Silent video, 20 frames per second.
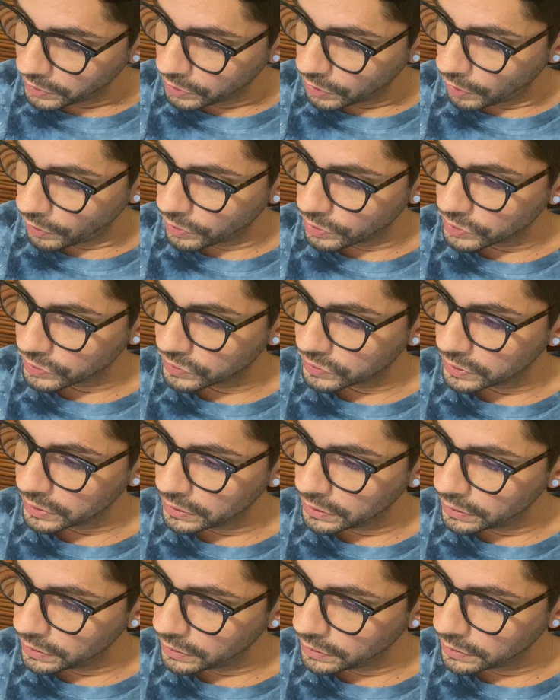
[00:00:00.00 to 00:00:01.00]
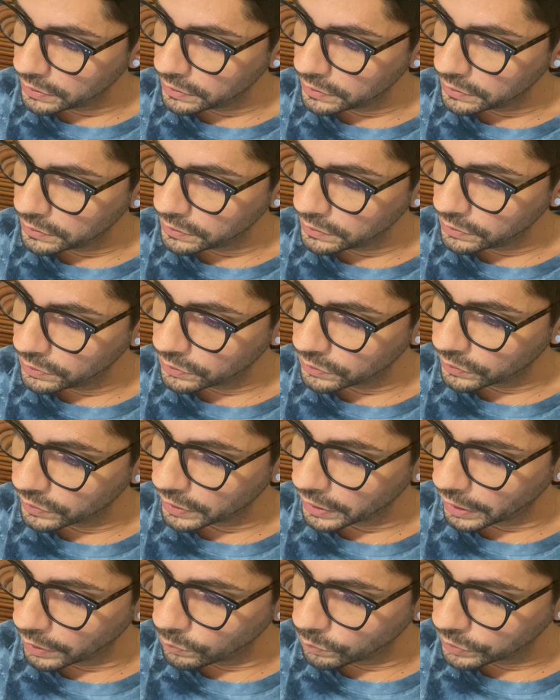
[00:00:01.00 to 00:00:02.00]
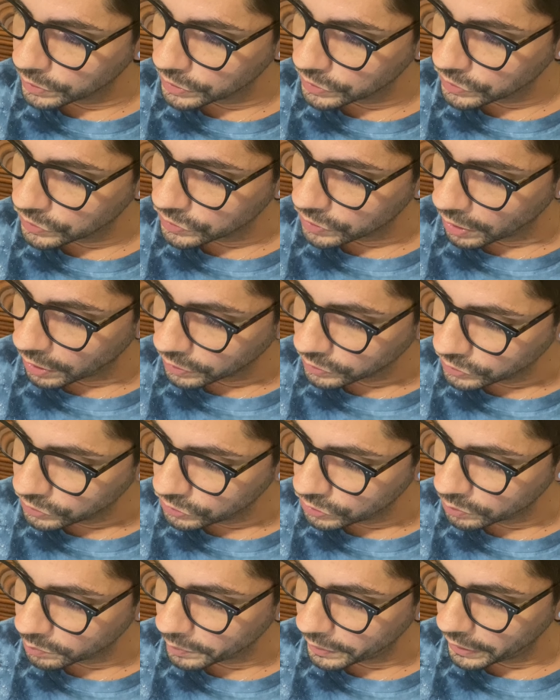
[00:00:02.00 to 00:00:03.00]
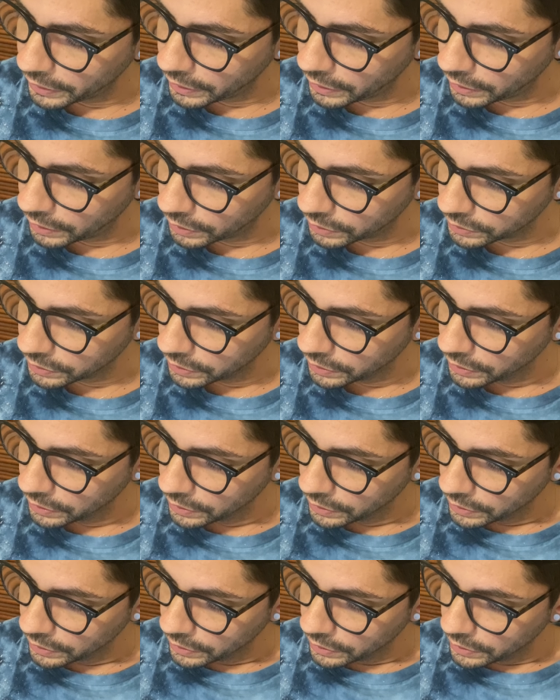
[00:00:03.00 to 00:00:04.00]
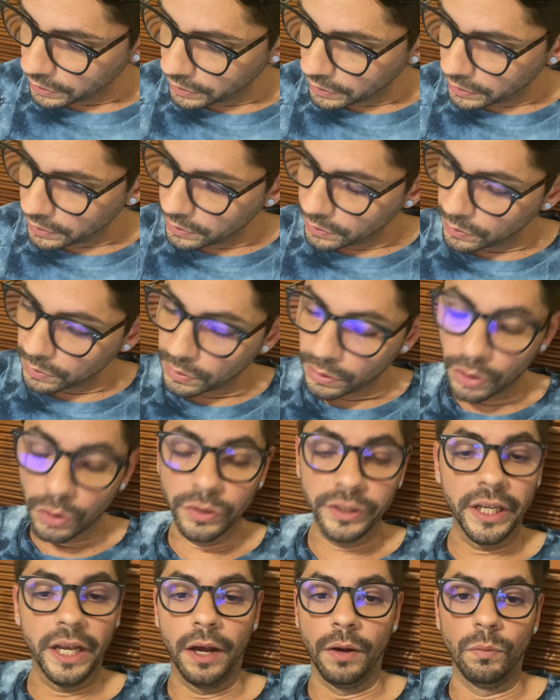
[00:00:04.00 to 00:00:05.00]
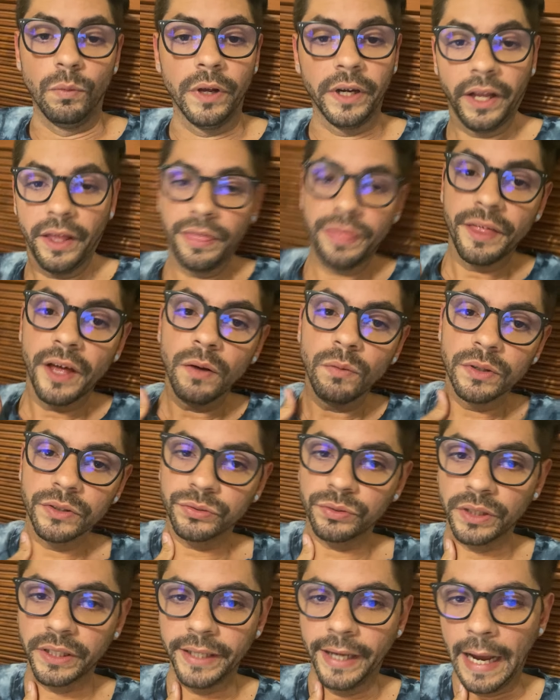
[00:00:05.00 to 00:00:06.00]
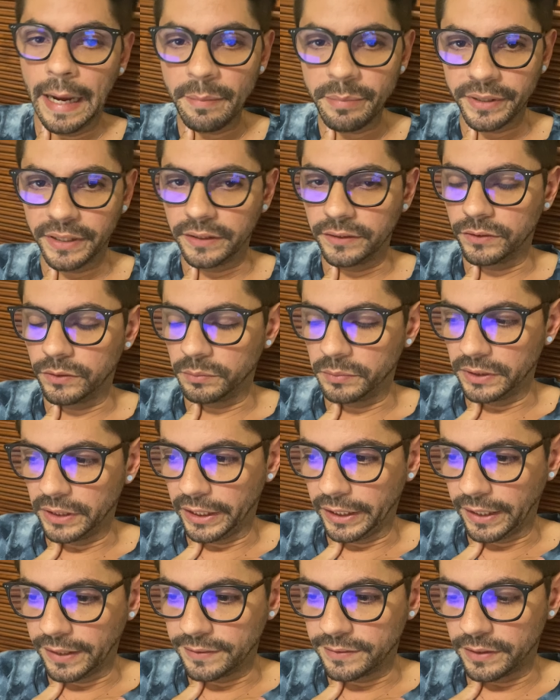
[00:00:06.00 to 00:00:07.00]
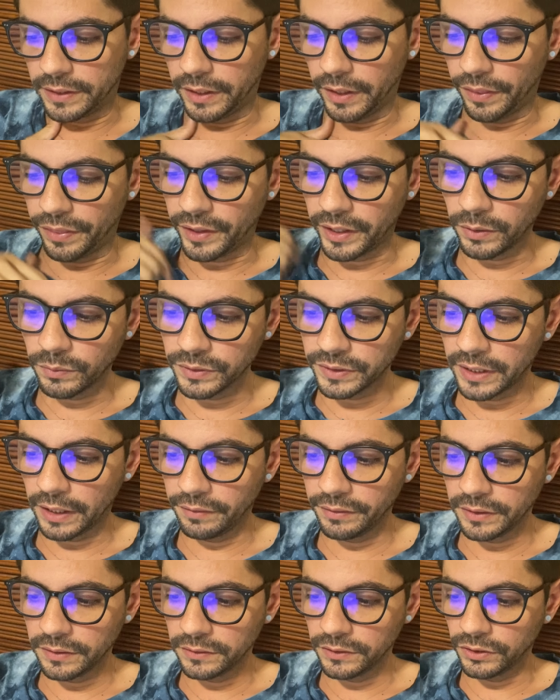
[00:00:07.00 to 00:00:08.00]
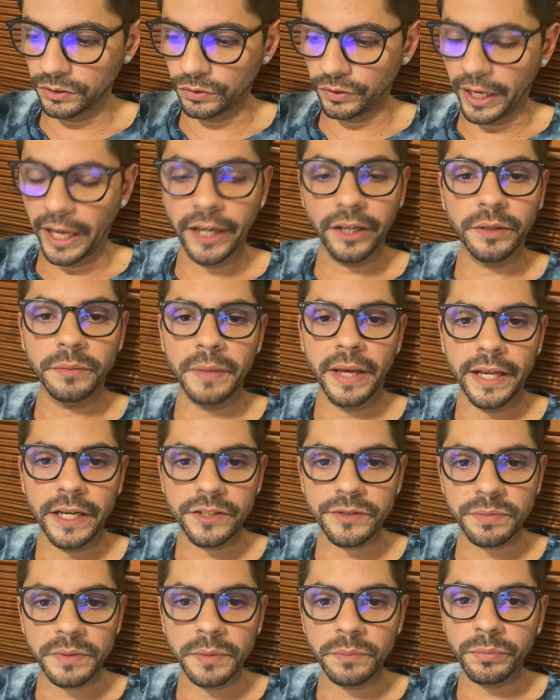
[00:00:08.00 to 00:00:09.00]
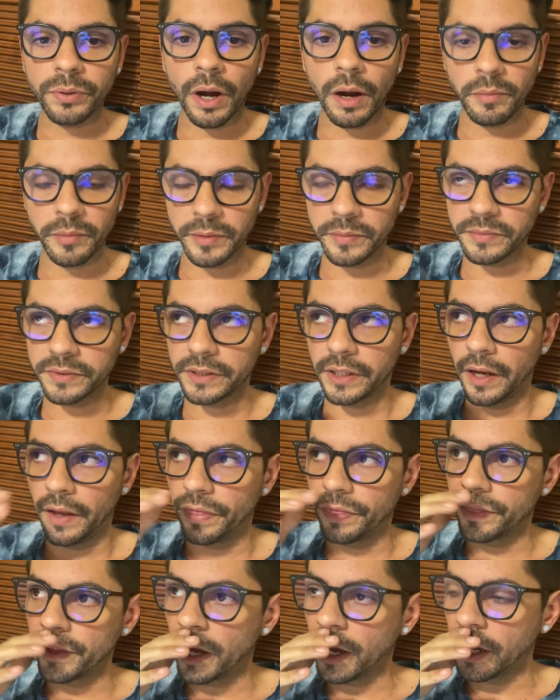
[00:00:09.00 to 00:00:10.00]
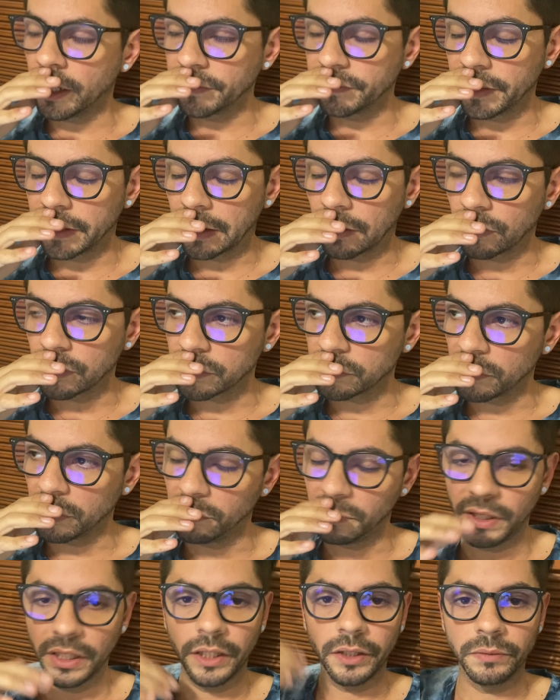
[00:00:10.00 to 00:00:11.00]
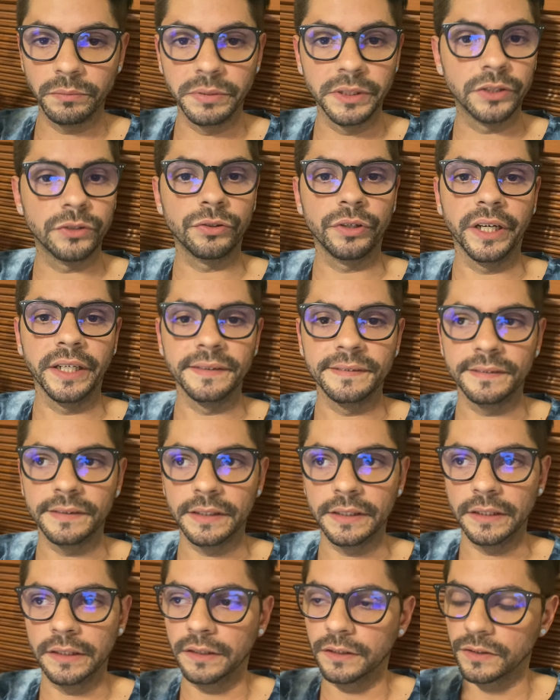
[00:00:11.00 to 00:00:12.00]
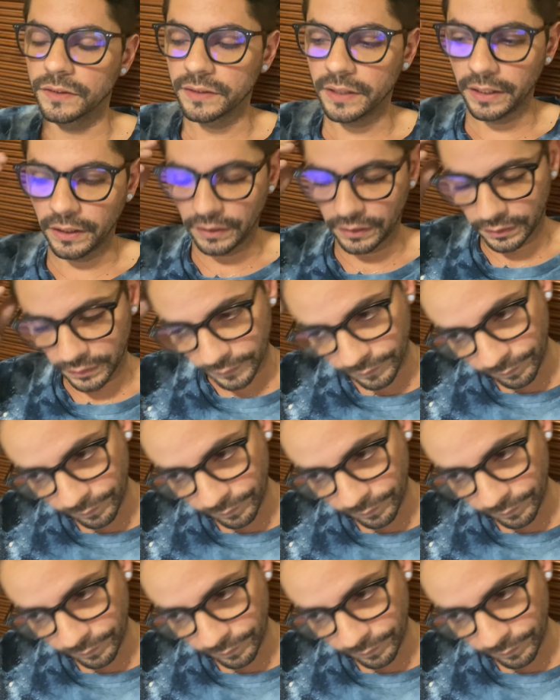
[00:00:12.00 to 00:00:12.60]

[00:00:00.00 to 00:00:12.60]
other thing that I wanted to talk to you about. Oh yeah, what I thought was really happening to me, like I said, I thought I was having anger management problems. I thought that I was maybe a little bit crazy because I,